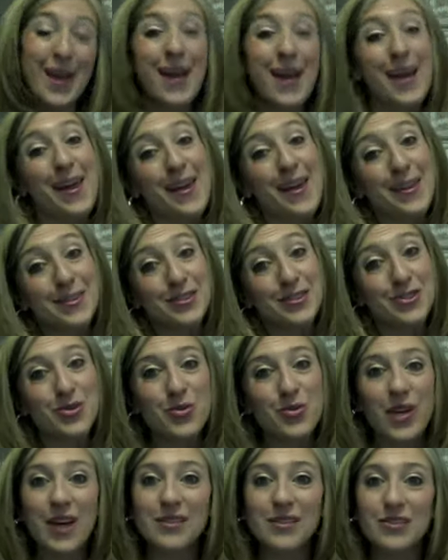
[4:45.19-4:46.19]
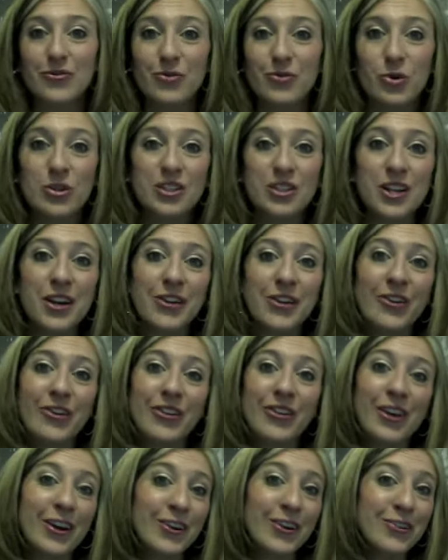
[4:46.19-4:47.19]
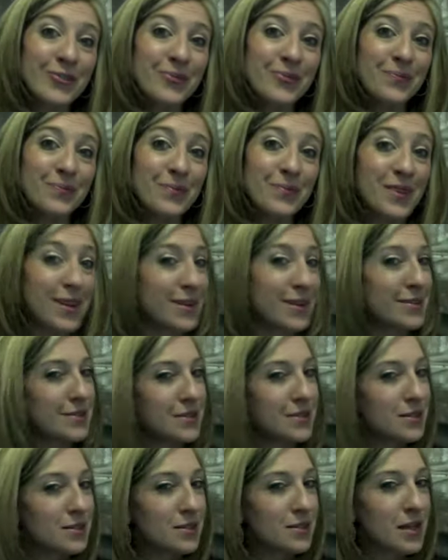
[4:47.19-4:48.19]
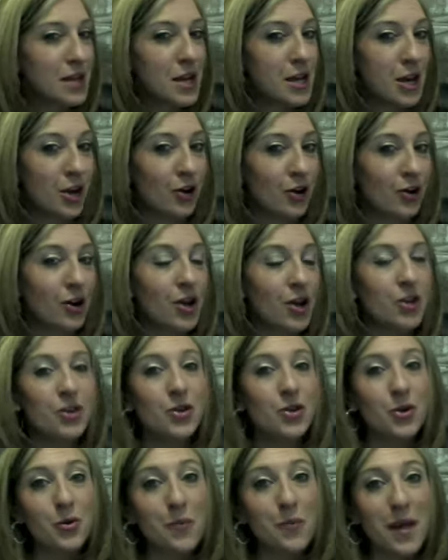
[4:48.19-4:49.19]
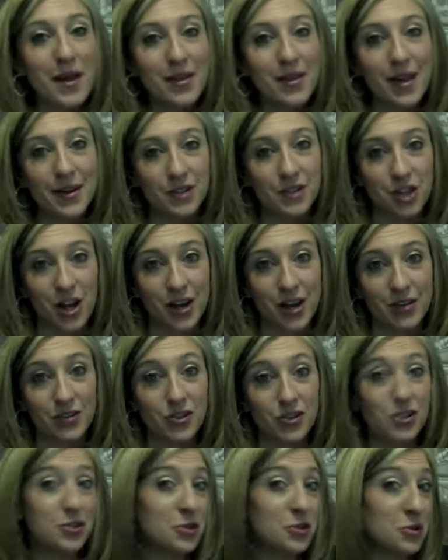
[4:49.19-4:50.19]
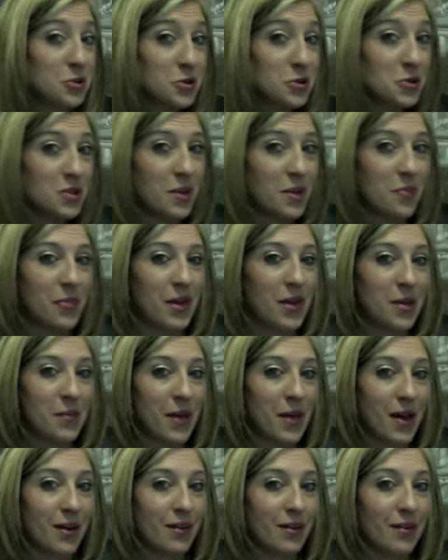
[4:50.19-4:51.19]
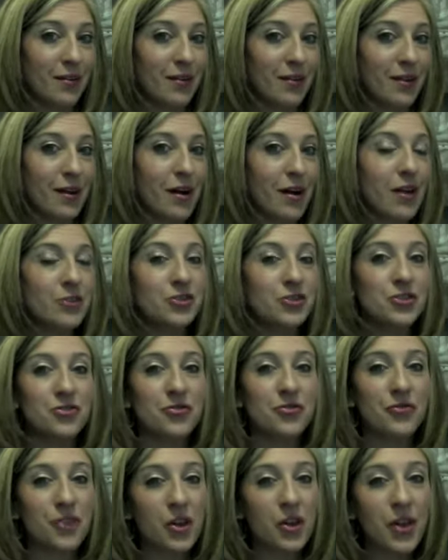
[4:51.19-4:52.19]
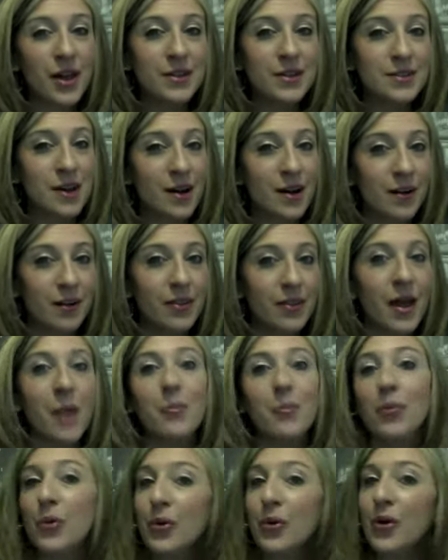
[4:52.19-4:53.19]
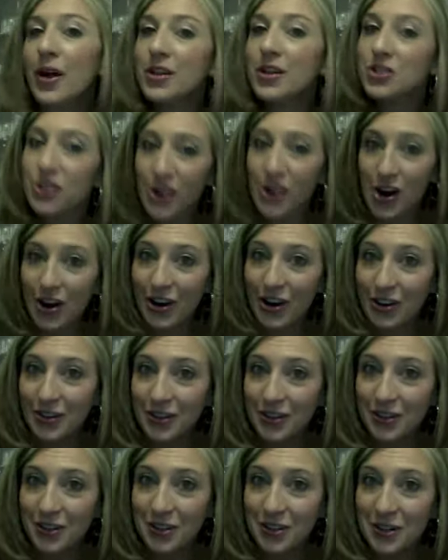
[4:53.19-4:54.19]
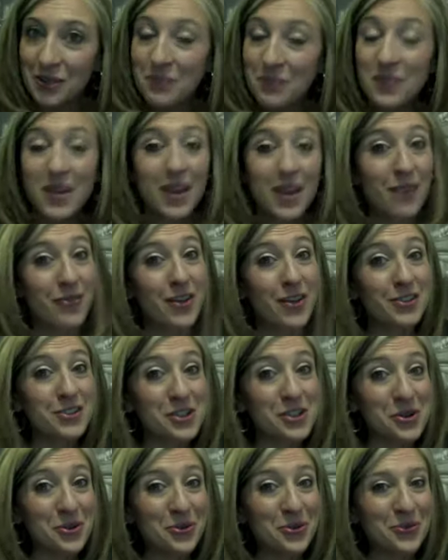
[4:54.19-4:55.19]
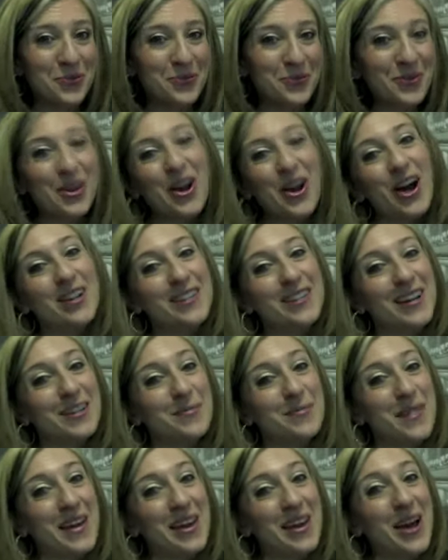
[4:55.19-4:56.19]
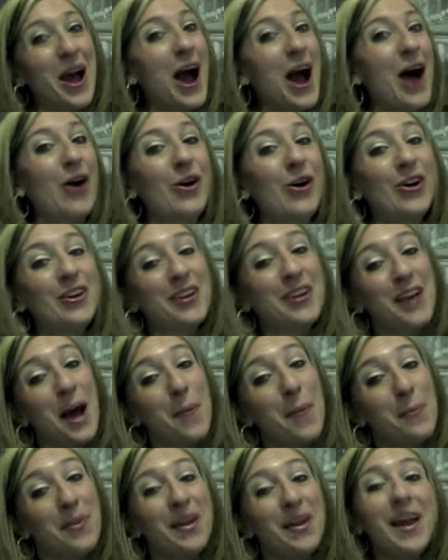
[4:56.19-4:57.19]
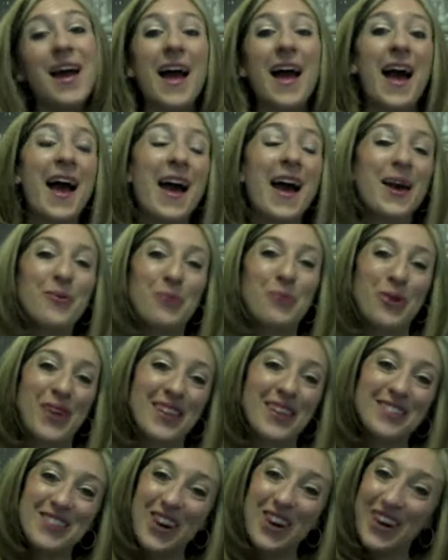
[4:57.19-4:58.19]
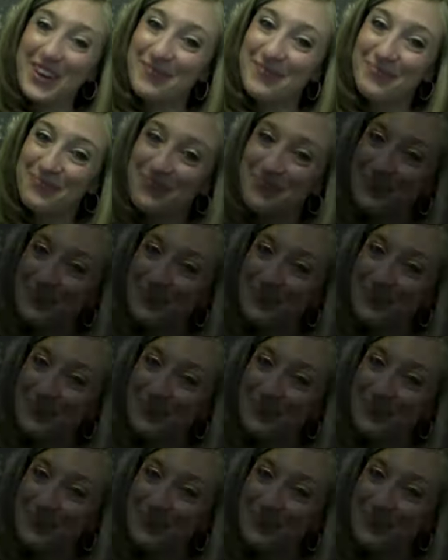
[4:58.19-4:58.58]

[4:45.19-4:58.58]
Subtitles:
Is 2014 your year? Is this the year you make that change? You do something big? Do you feel that tug, that pull at your heart? If that's you, contact me. I'll hook you up and we'll get started.